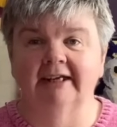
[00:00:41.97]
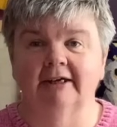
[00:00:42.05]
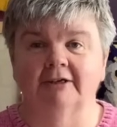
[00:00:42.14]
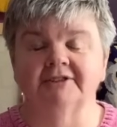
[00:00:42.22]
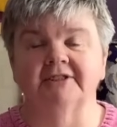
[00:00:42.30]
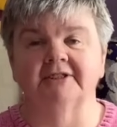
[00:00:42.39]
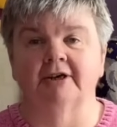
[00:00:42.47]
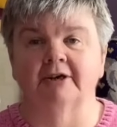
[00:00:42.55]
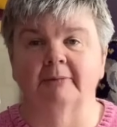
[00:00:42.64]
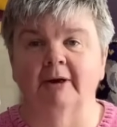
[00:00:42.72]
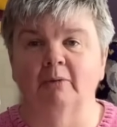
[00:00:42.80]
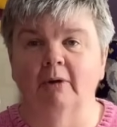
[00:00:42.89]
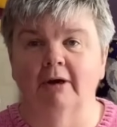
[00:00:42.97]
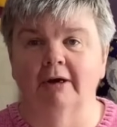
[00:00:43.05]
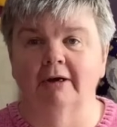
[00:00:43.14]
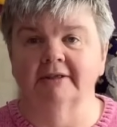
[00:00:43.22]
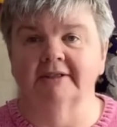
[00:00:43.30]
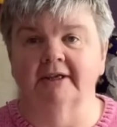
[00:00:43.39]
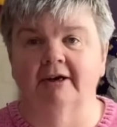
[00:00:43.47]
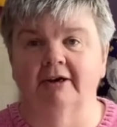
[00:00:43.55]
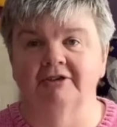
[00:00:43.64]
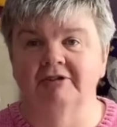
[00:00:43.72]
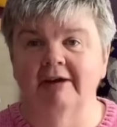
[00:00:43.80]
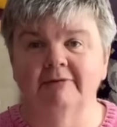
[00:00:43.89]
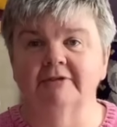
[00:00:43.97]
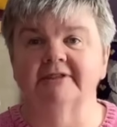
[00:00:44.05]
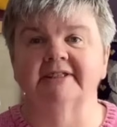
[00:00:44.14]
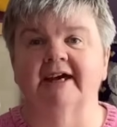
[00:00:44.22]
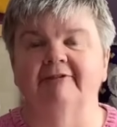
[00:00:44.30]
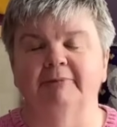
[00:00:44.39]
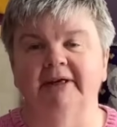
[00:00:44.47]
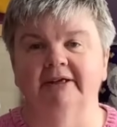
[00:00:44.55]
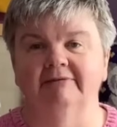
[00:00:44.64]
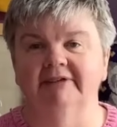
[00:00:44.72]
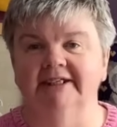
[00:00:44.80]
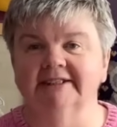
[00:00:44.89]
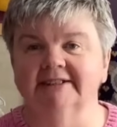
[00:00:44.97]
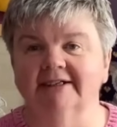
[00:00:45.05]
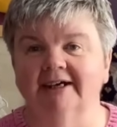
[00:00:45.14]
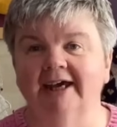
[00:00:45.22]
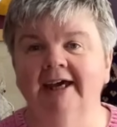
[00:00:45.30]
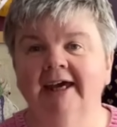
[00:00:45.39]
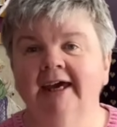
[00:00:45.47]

I also talk about walks or travels that I've been on recently.